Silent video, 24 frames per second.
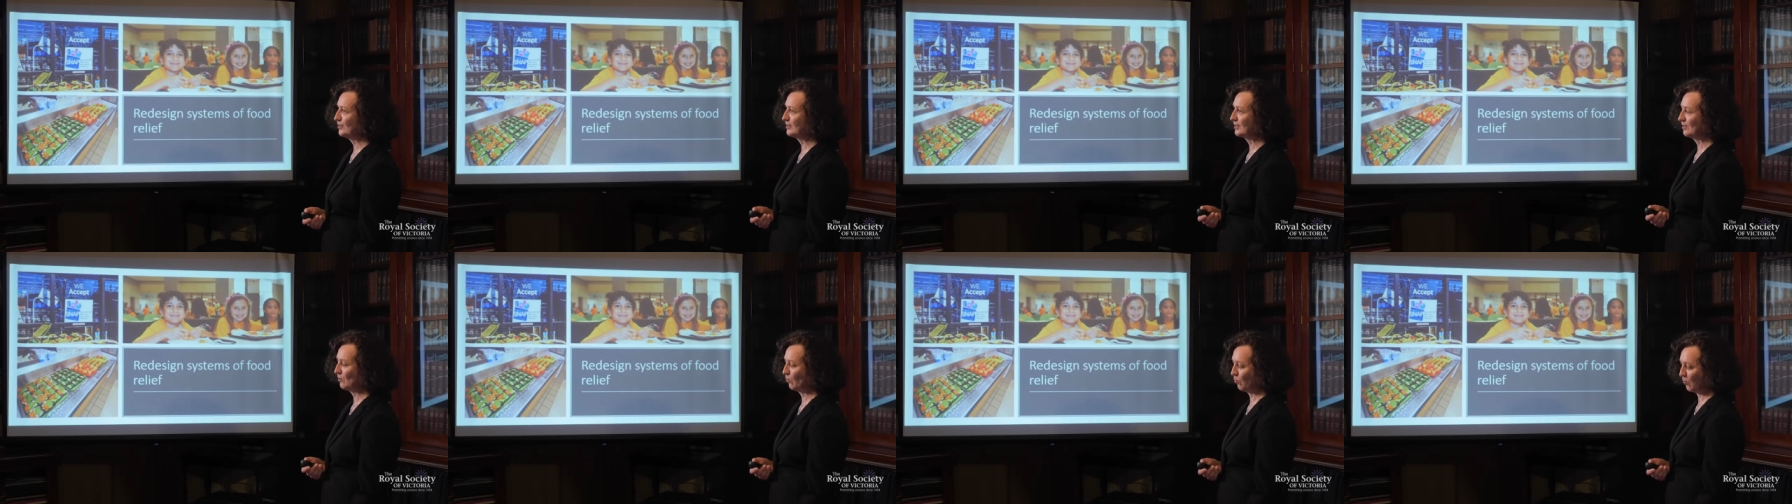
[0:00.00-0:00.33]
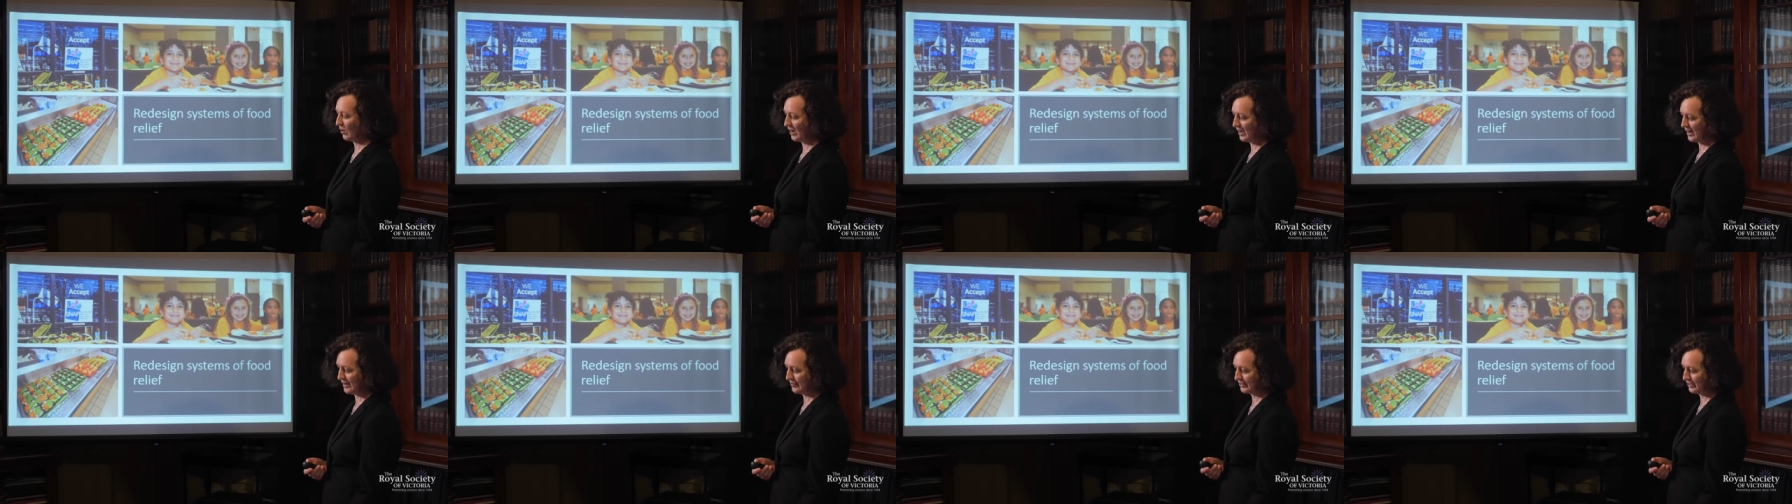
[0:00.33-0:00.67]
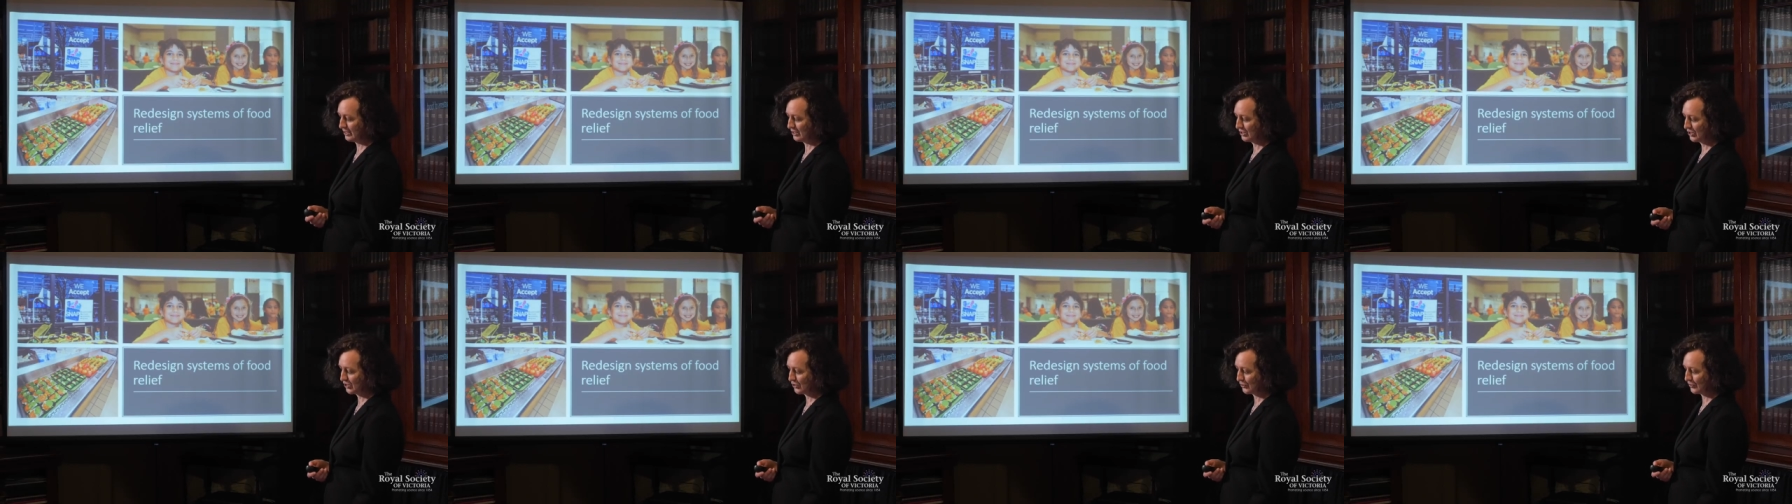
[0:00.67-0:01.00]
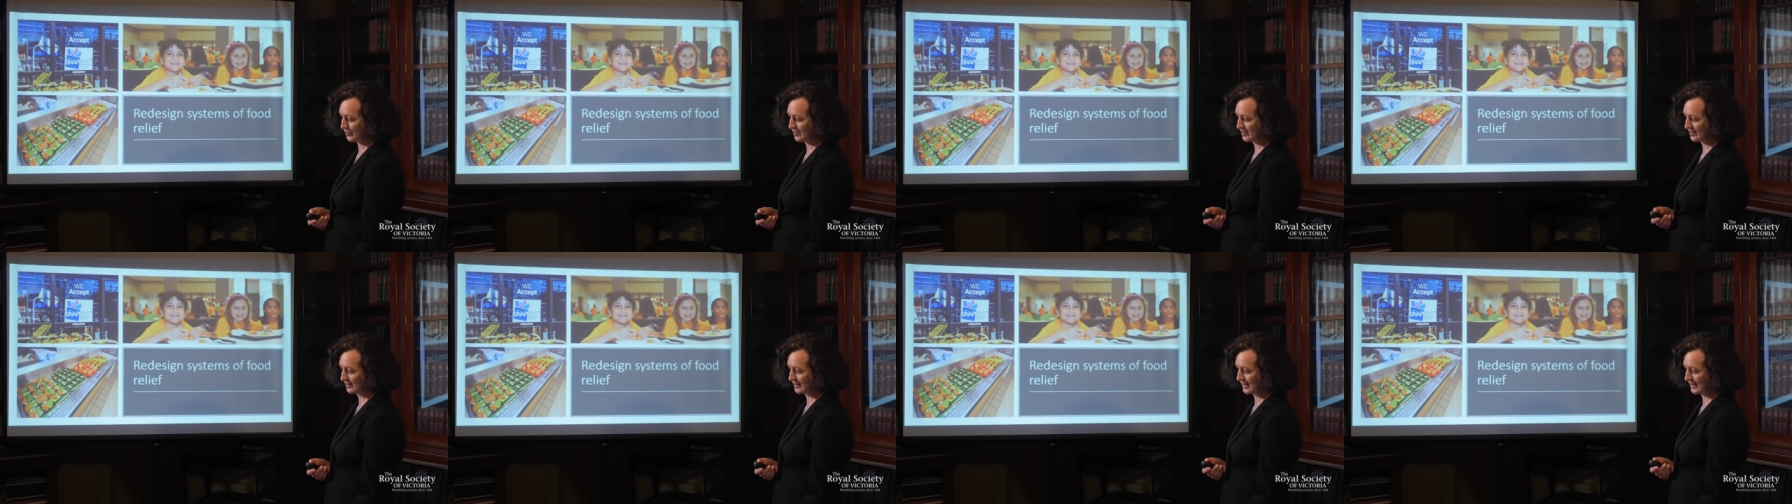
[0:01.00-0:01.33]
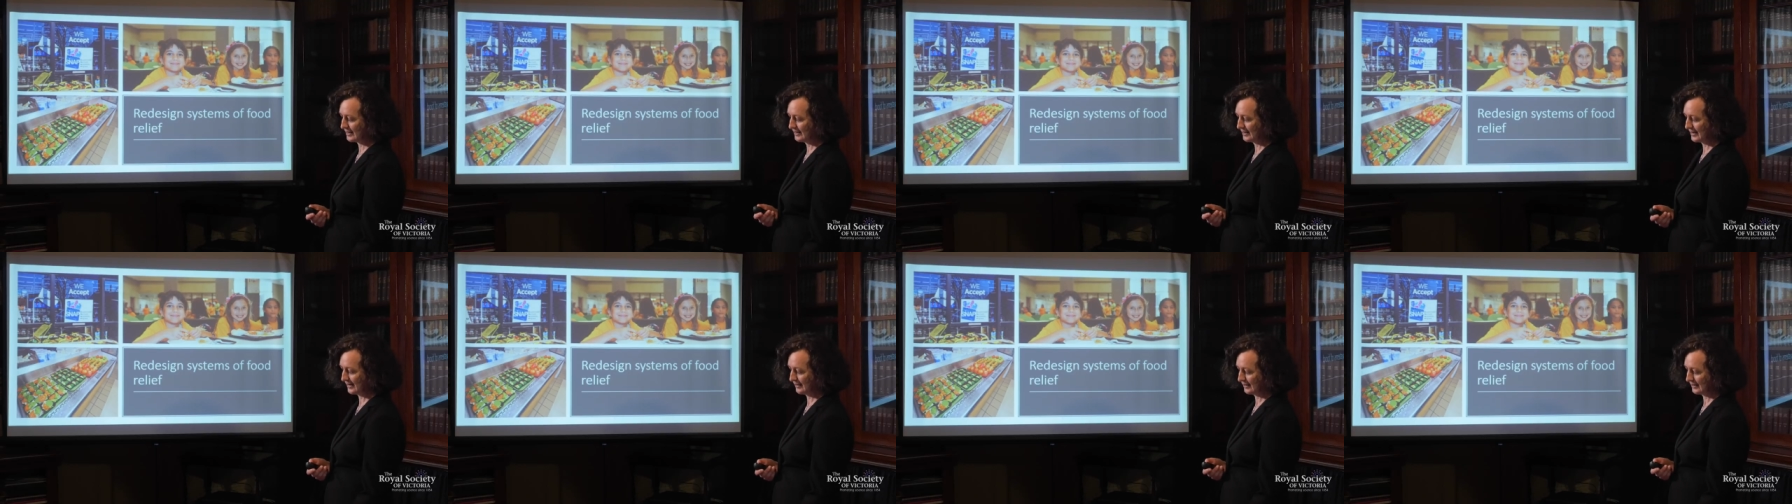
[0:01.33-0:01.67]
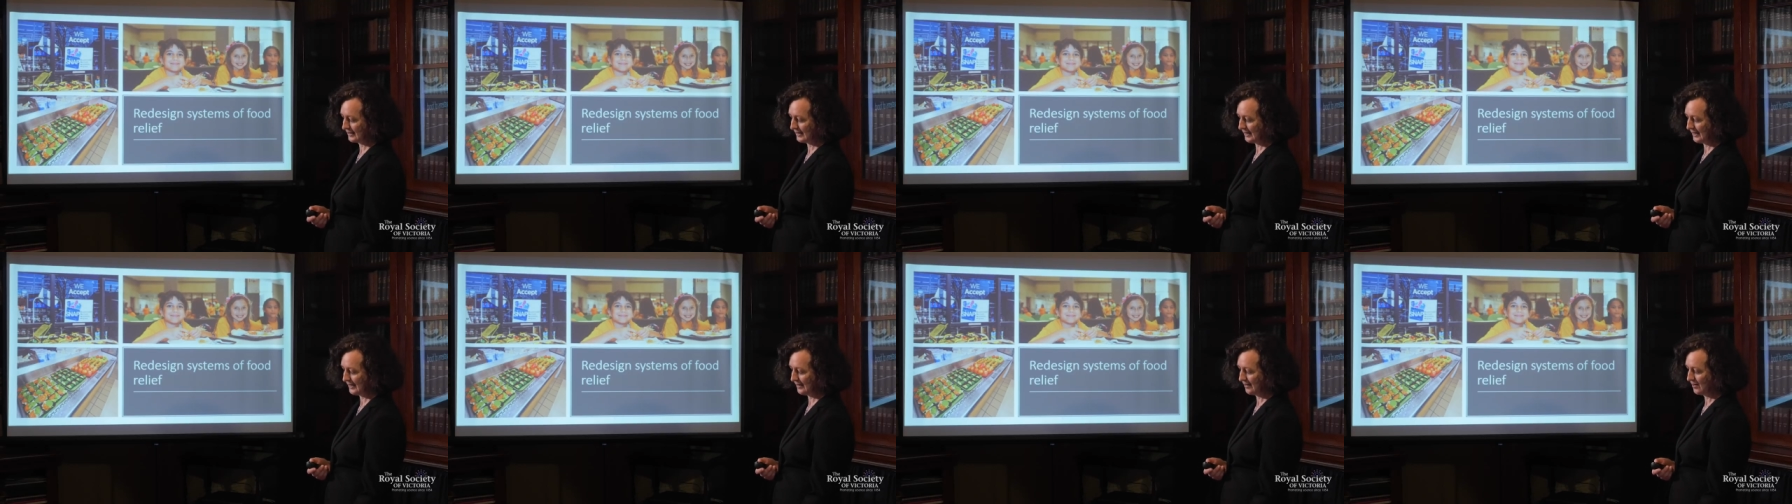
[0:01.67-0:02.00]
in a way that ensures their
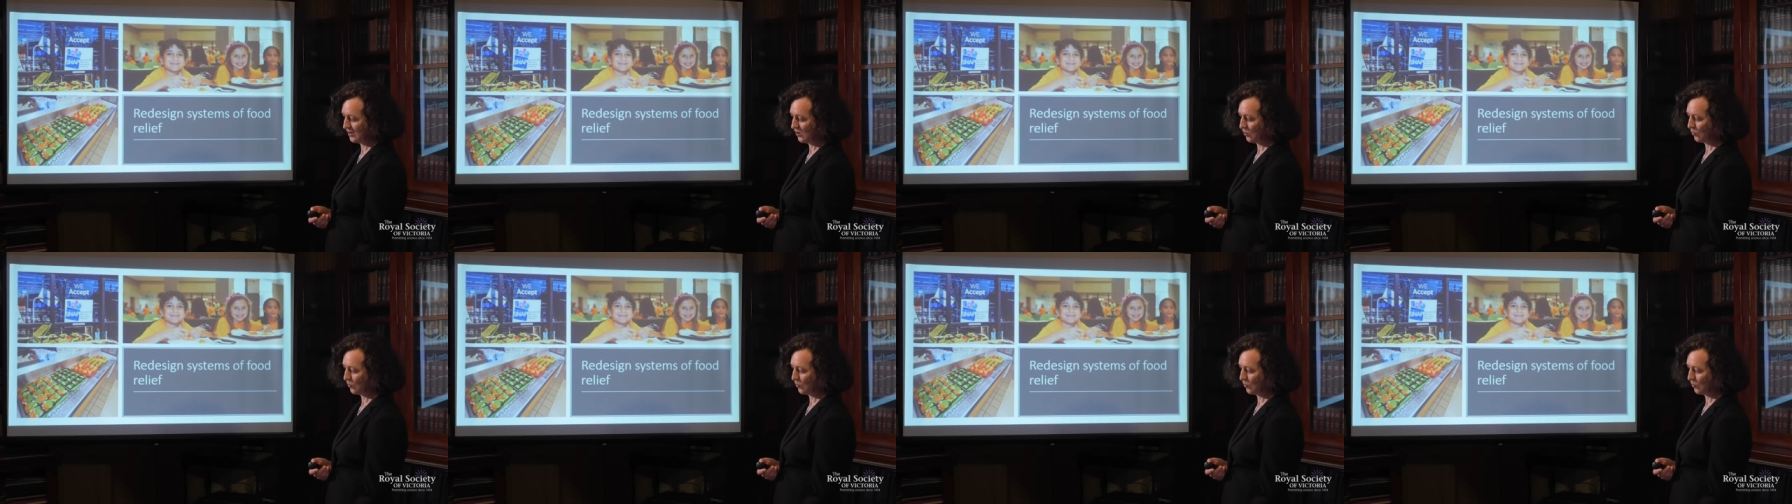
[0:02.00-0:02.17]
dignity,